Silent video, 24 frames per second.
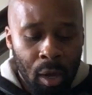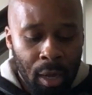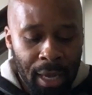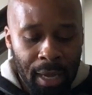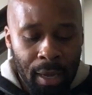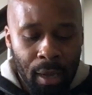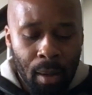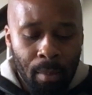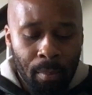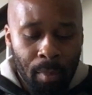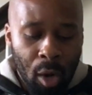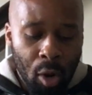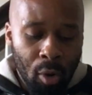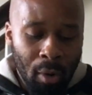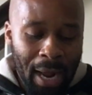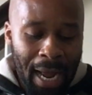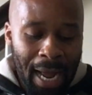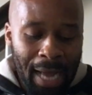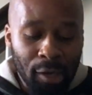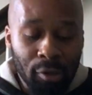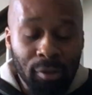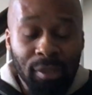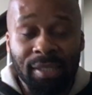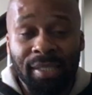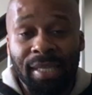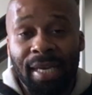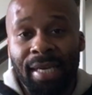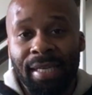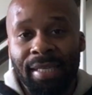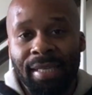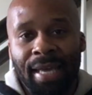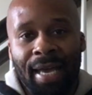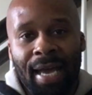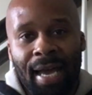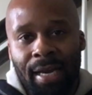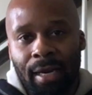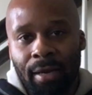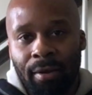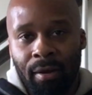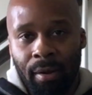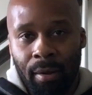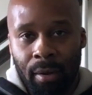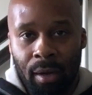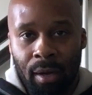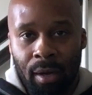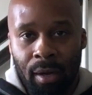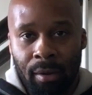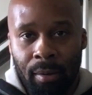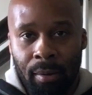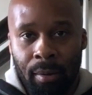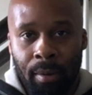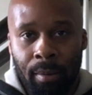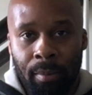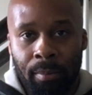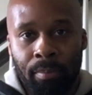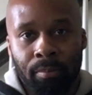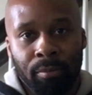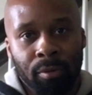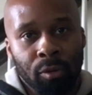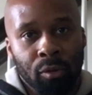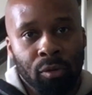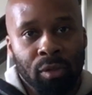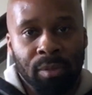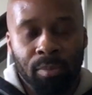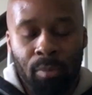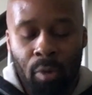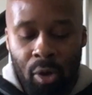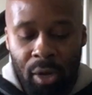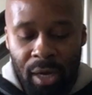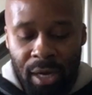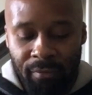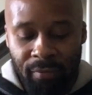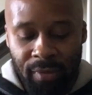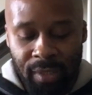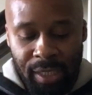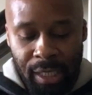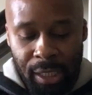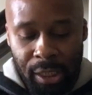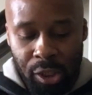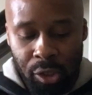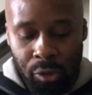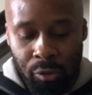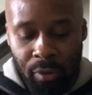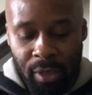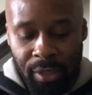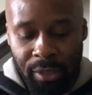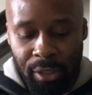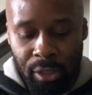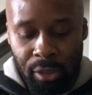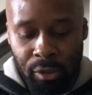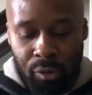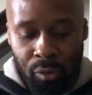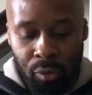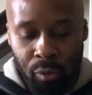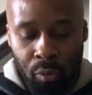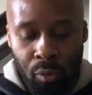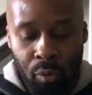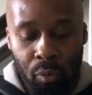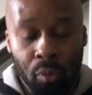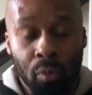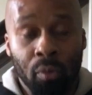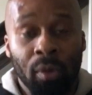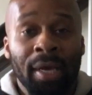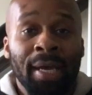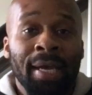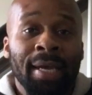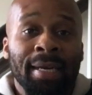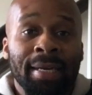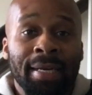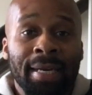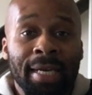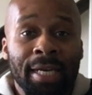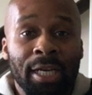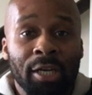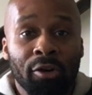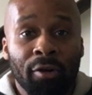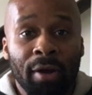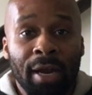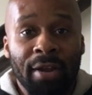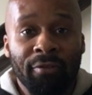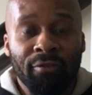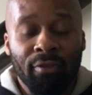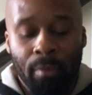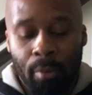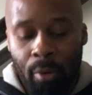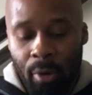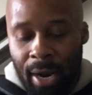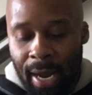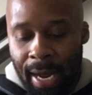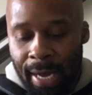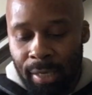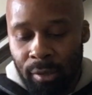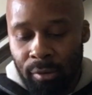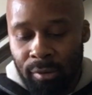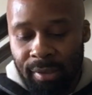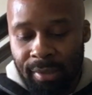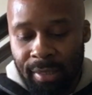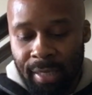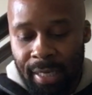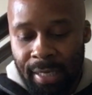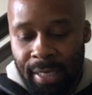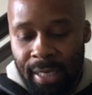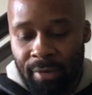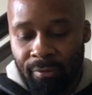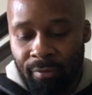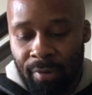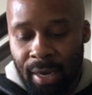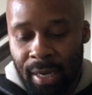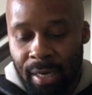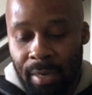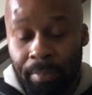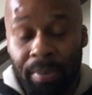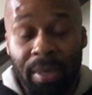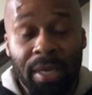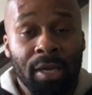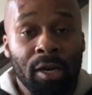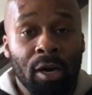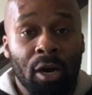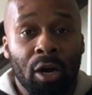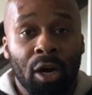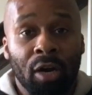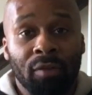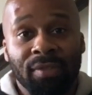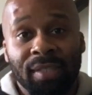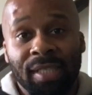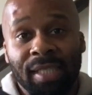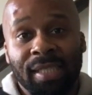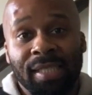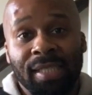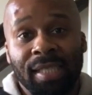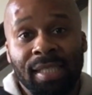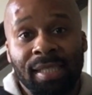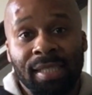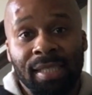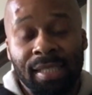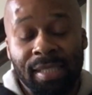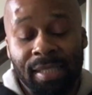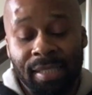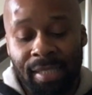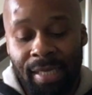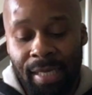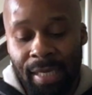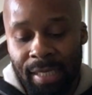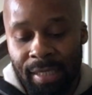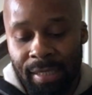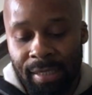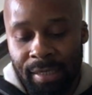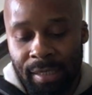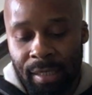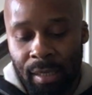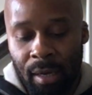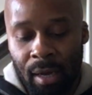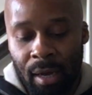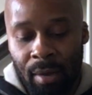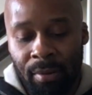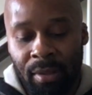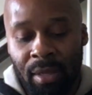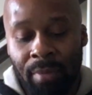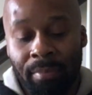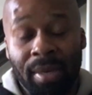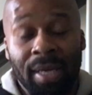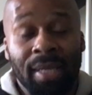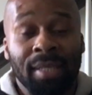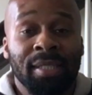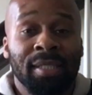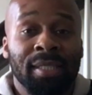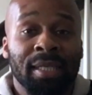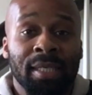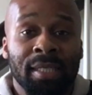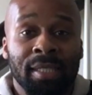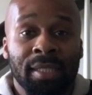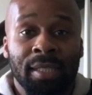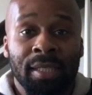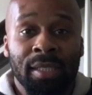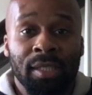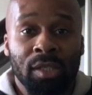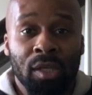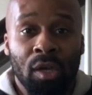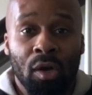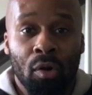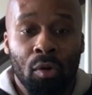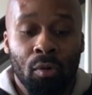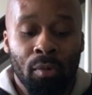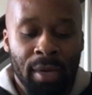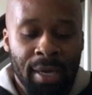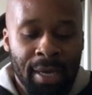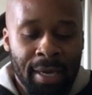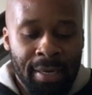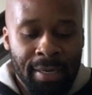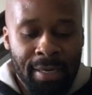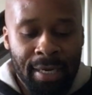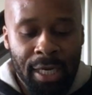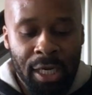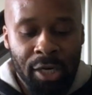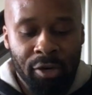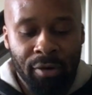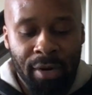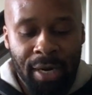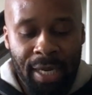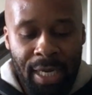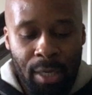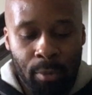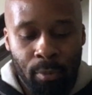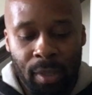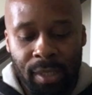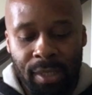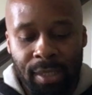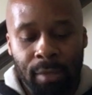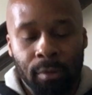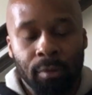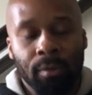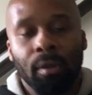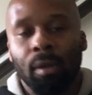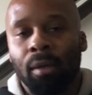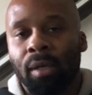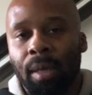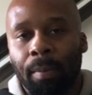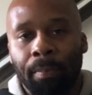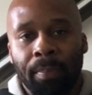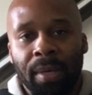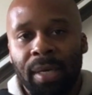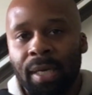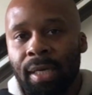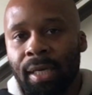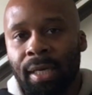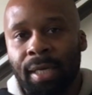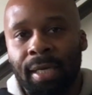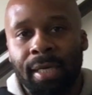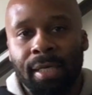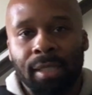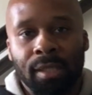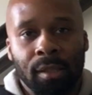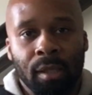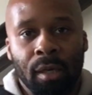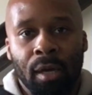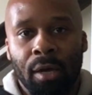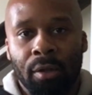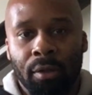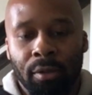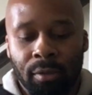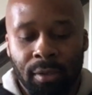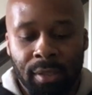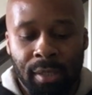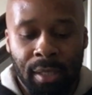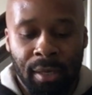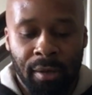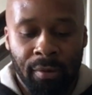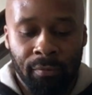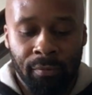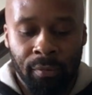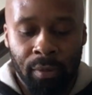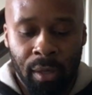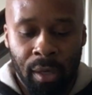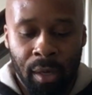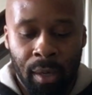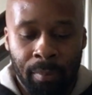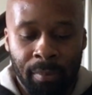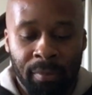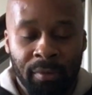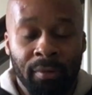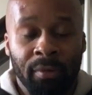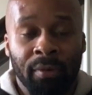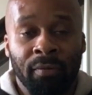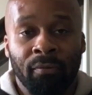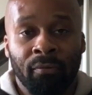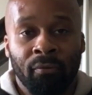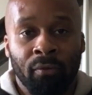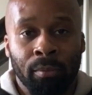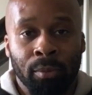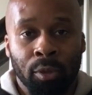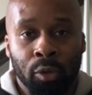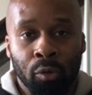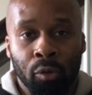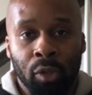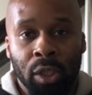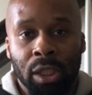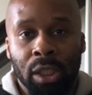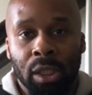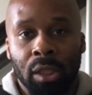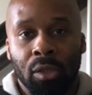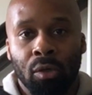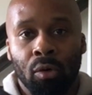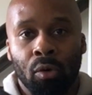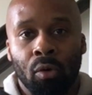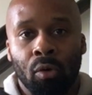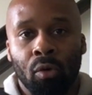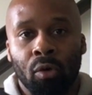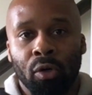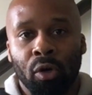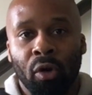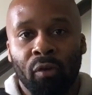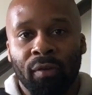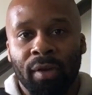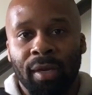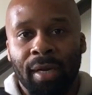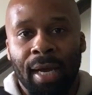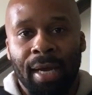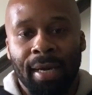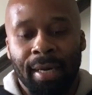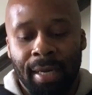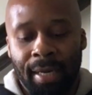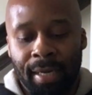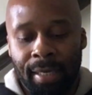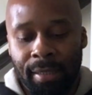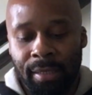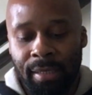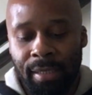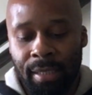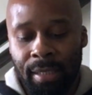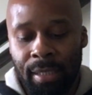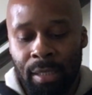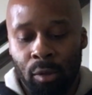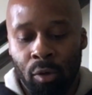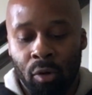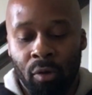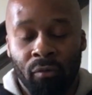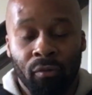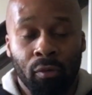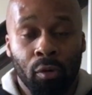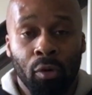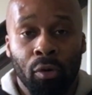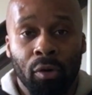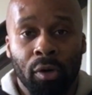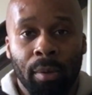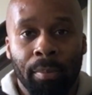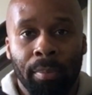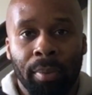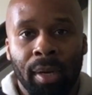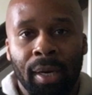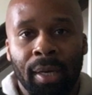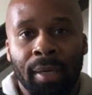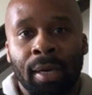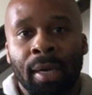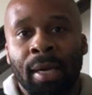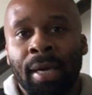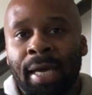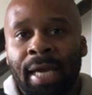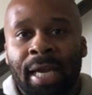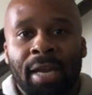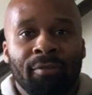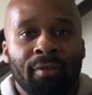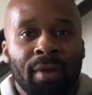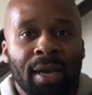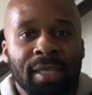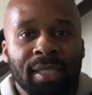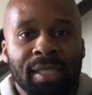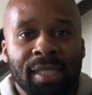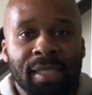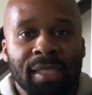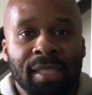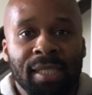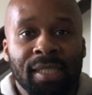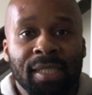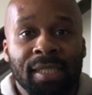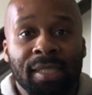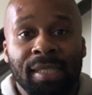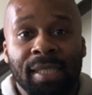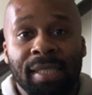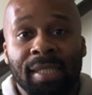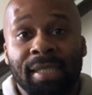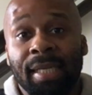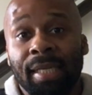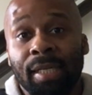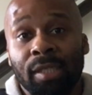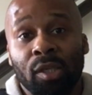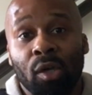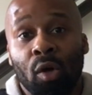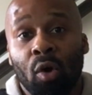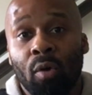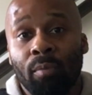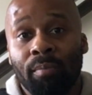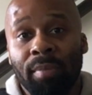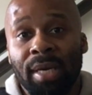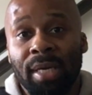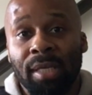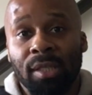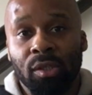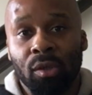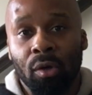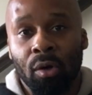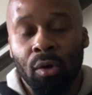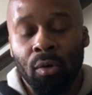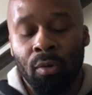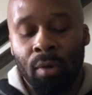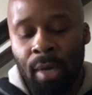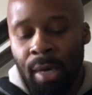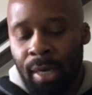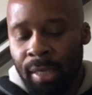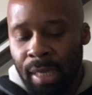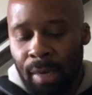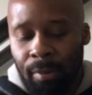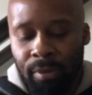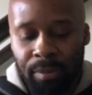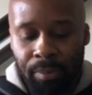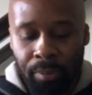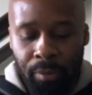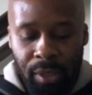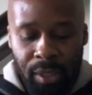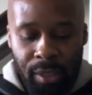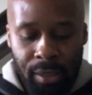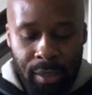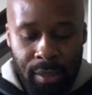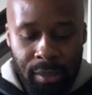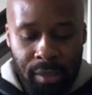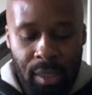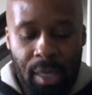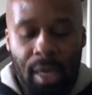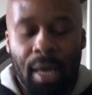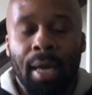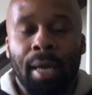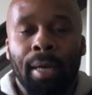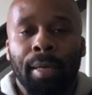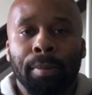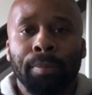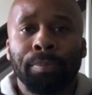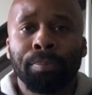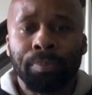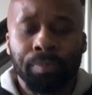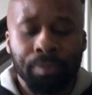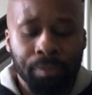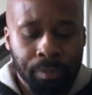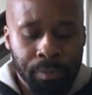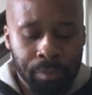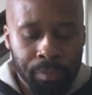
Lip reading: Ohio State, they had a little small invitational at their school. Nick Gray from Ohio State, he ran a PR of 666 in the men's 60. So Nick Gray, he wasn't competing against the others from Georgia or North Carolina A&T or Florida, but he ran 666 at his home meet, so that was a pretty good time.